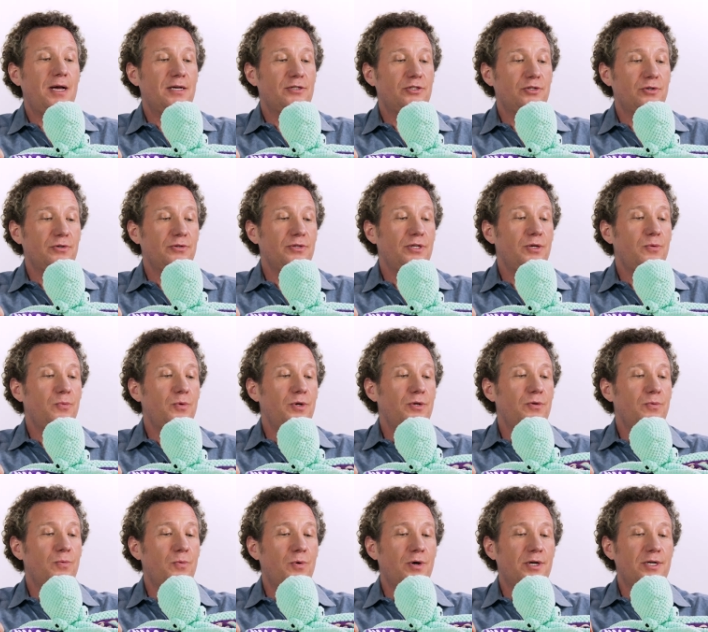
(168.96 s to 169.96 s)
I certainly
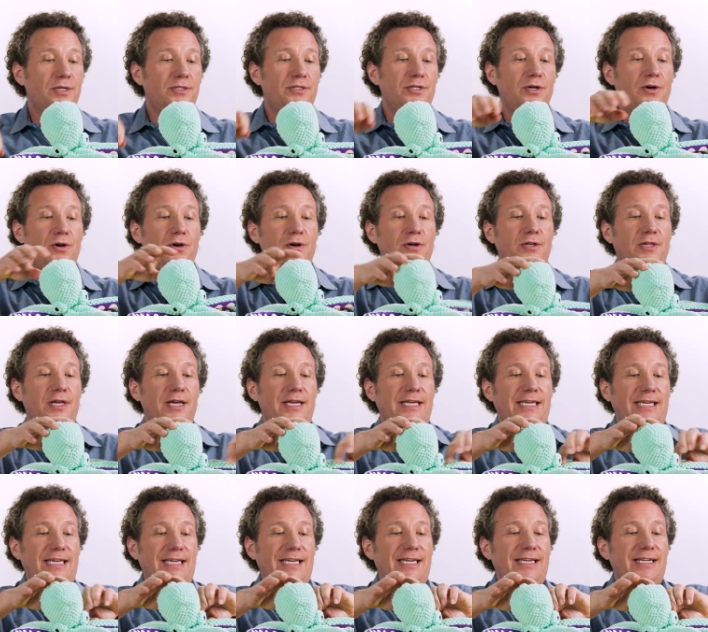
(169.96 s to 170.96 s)
wouldn't want a dog like
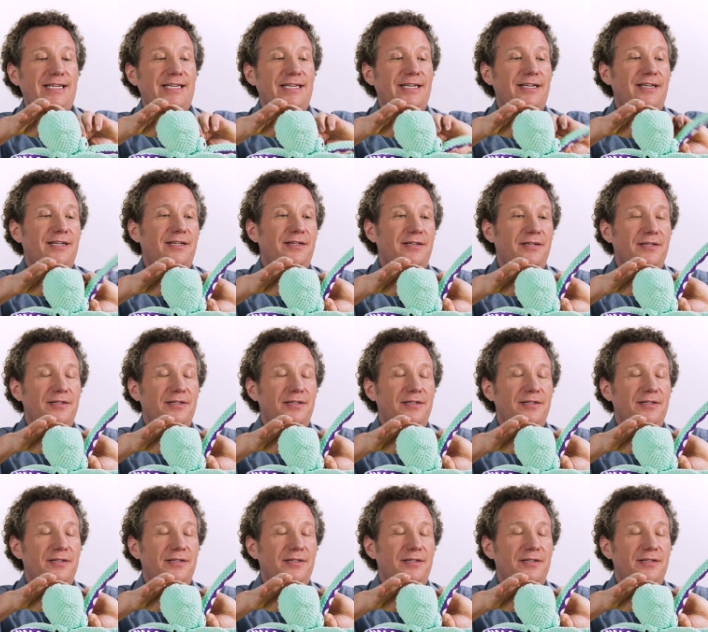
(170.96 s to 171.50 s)
eating